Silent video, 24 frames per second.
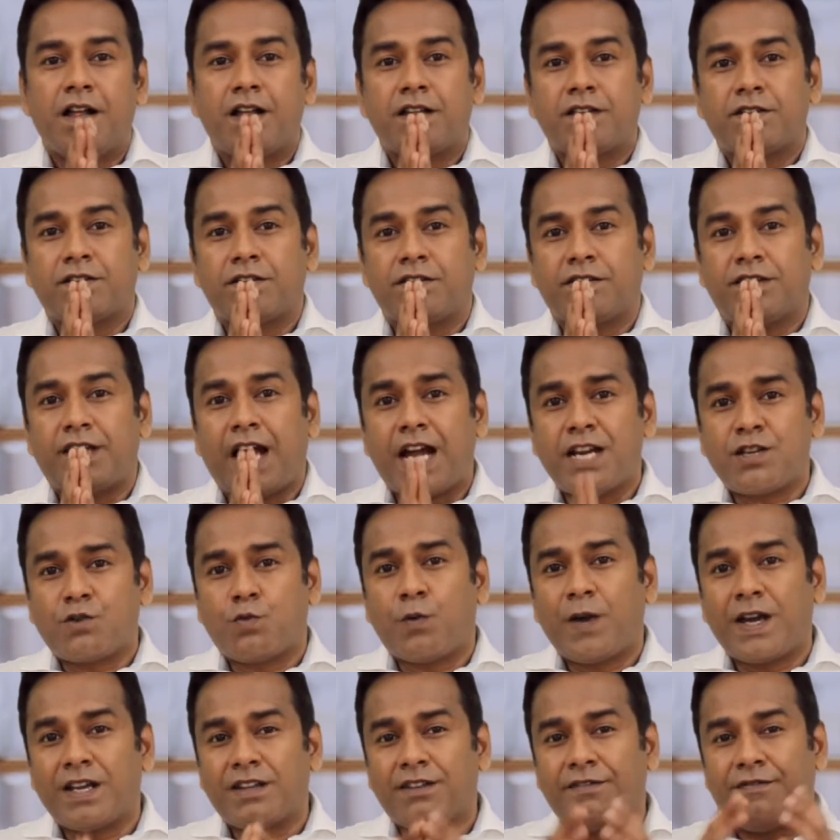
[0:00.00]
So that's
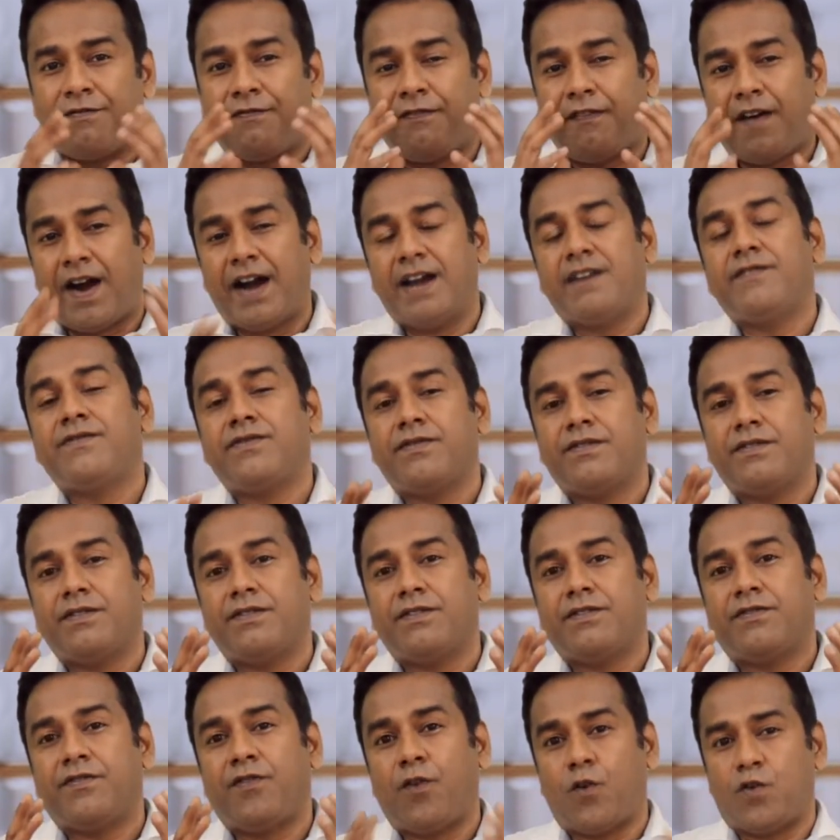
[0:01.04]
where the five
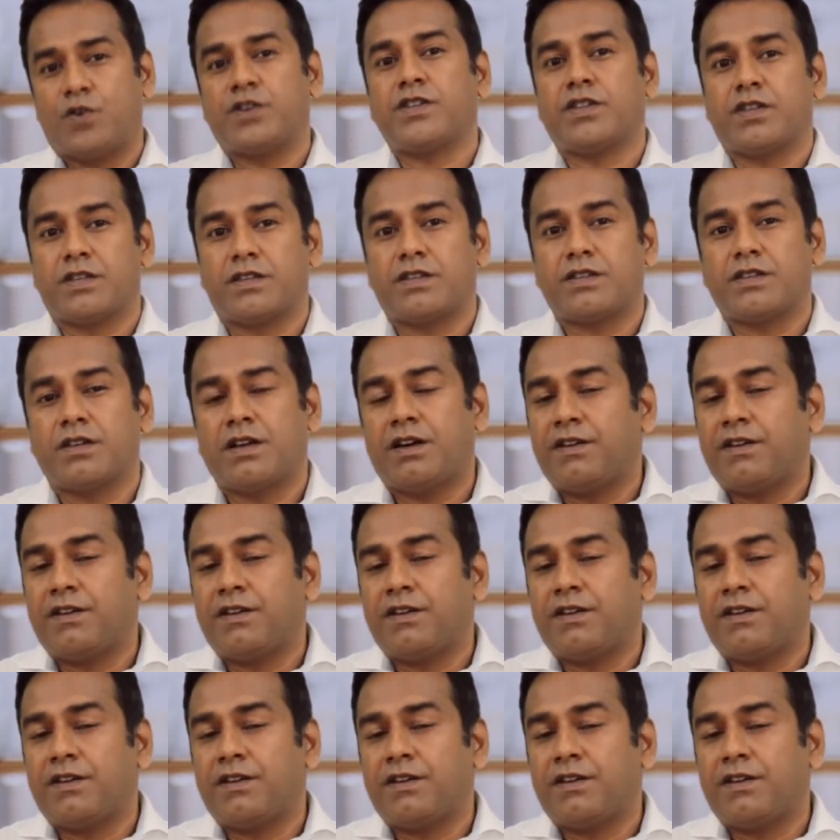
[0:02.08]
forces